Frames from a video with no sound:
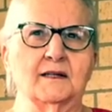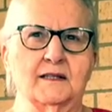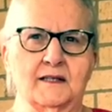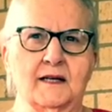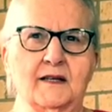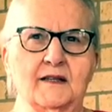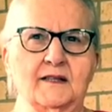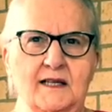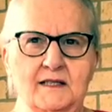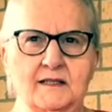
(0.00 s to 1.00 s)
It's like in the
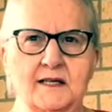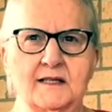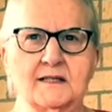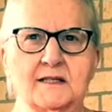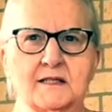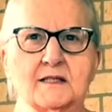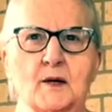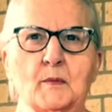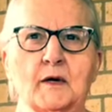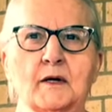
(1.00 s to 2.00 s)
intestines and the
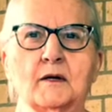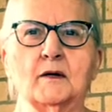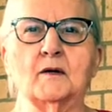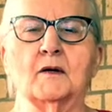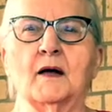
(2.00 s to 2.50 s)
stomach, you know.